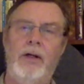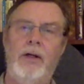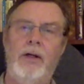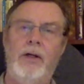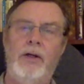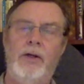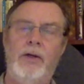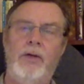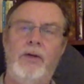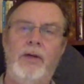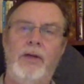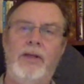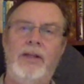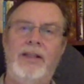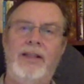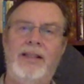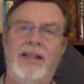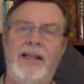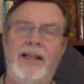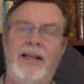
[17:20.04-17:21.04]
to the
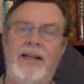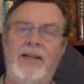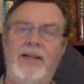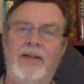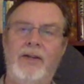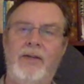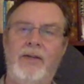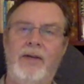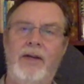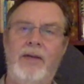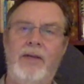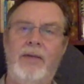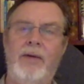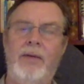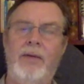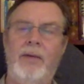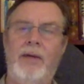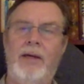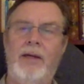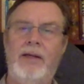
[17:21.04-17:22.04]
descendants of
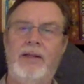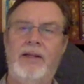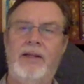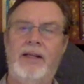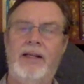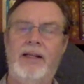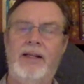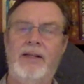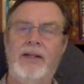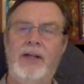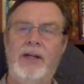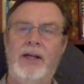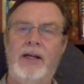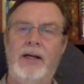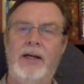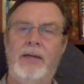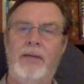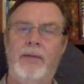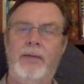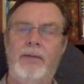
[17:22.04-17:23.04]
Abraham, Isaac, and
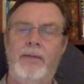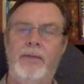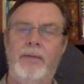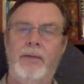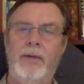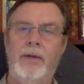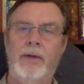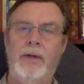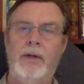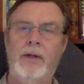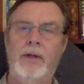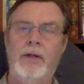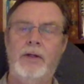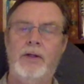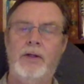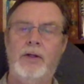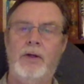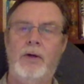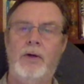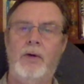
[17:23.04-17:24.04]
Jacob.
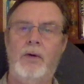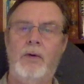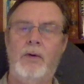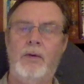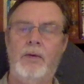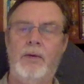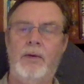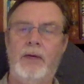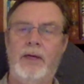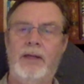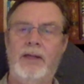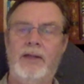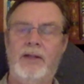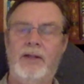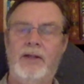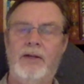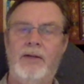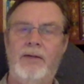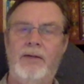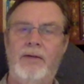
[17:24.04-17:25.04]
So that is
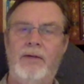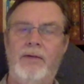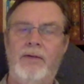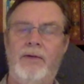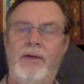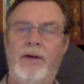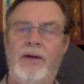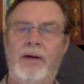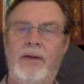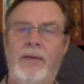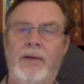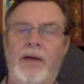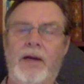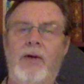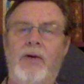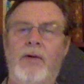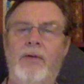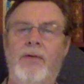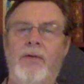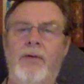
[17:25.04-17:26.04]
a very
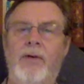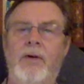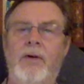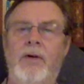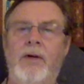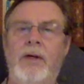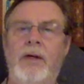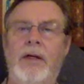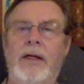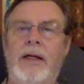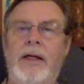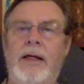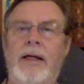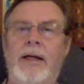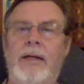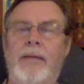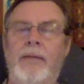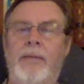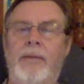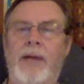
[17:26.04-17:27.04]
powerful
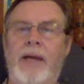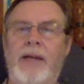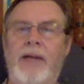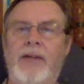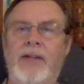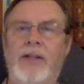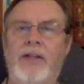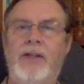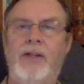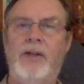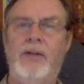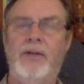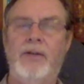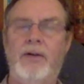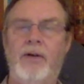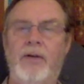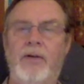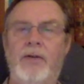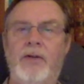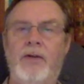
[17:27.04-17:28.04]
passage
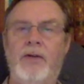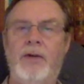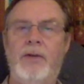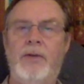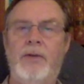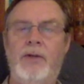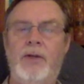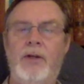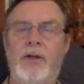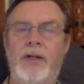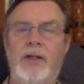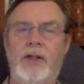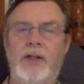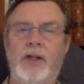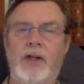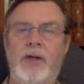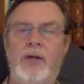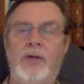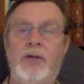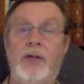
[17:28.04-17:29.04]
of scripture that
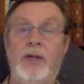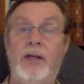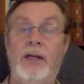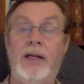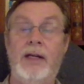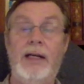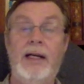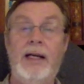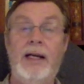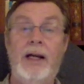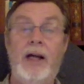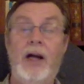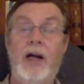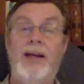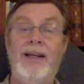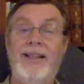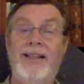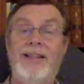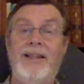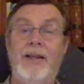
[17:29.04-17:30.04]
shows that
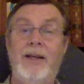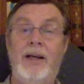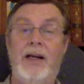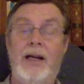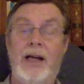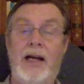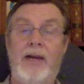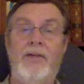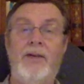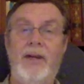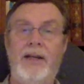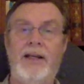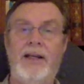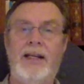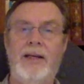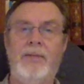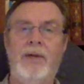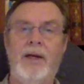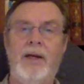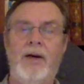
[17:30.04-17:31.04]
God is a
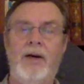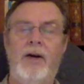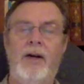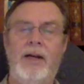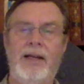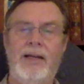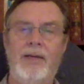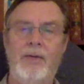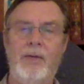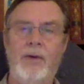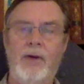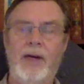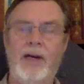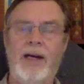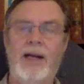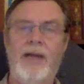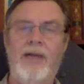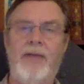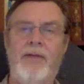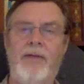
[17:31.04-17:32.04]
covenant-keeping God. He will
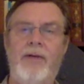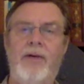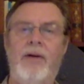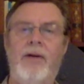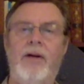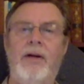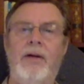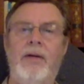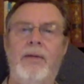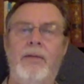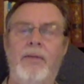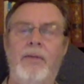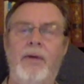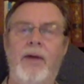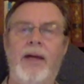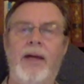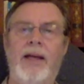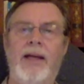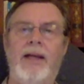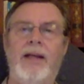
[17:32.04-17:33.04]
never
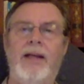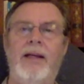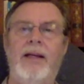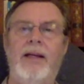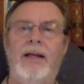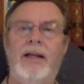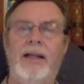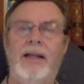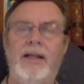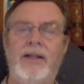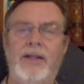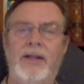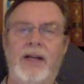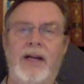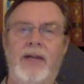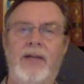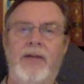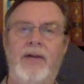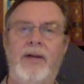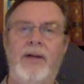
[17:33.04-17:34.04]
break his
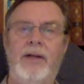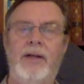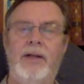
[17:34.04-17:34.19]
covenant.